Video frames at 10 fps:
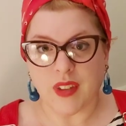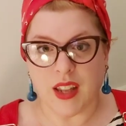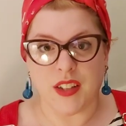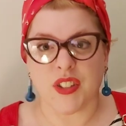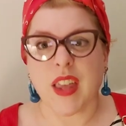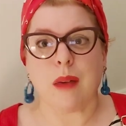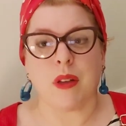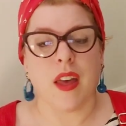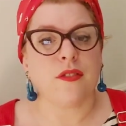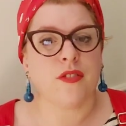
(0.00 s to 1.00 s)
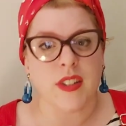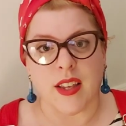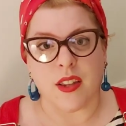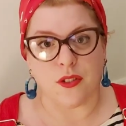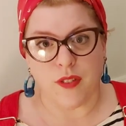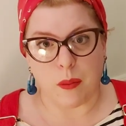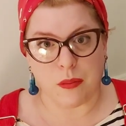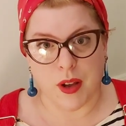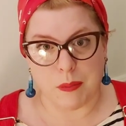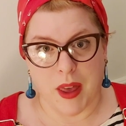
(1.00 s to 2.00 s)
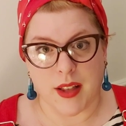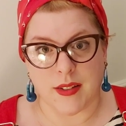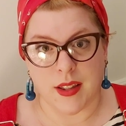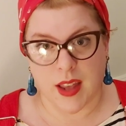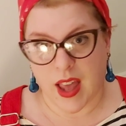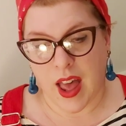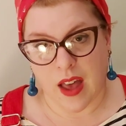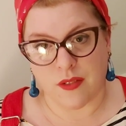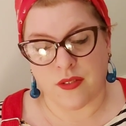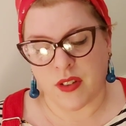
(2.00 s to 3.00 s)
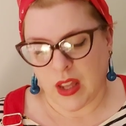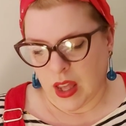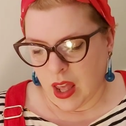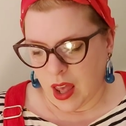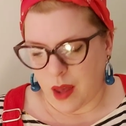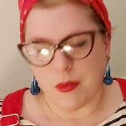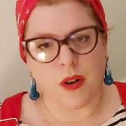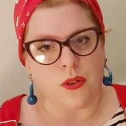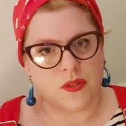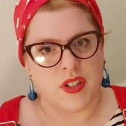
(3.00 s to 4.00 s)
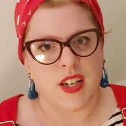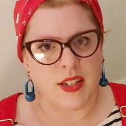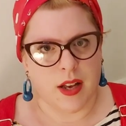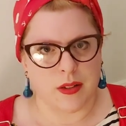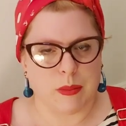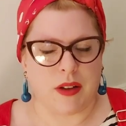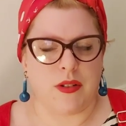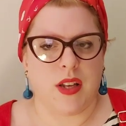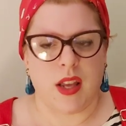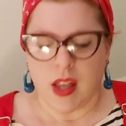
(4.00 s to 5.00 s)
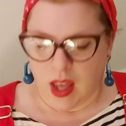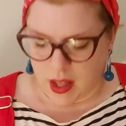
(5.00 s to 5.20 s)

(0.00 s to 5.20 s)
and it just came with every single fabric base that they have, and all of the details about it.